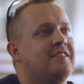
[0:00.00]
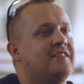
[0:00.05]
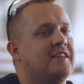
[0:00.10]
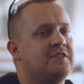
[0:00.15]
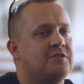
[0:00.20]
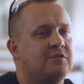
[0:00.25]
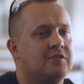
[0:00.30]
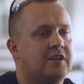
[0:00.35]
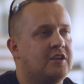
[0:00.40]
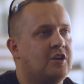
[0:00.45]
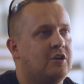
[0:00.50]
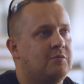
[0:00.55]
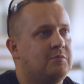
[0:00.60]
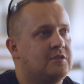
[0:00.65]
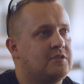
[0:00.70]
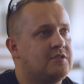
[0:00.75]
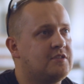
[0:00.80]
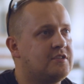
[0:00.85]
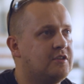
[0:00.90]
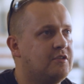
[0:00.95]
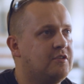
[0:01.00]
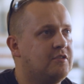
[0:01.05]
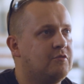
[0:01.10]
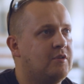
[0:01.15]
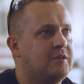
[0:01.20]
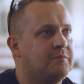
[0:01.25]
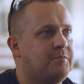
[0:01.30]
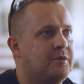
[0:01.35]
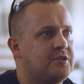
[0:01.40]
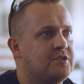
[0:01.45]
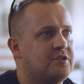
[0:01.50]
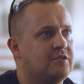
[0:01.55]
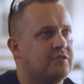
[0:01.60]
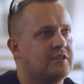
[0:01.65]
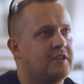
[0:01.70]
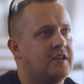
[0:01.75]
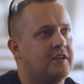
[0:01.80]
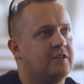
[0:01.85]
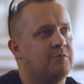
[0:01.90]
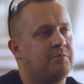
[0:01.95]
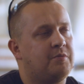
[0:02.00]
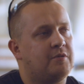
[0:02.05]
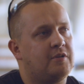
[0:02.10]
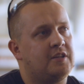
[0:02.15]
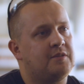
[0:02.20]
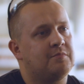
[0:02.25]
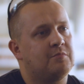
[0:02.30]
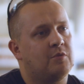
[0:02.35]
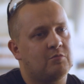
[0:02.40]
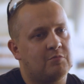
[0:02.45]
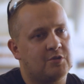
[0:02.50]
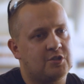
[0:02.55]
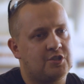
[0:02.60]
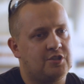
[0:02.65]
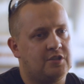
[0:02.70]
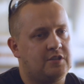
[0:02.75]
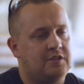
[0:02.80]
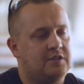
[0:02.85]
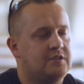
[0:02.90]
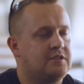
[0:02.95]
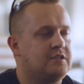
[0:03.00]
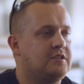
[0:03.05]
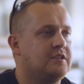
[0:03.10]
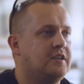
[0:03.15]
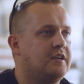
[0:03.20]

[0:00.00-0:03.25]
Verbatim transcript: Thanks to the cobots, one person can operate more machines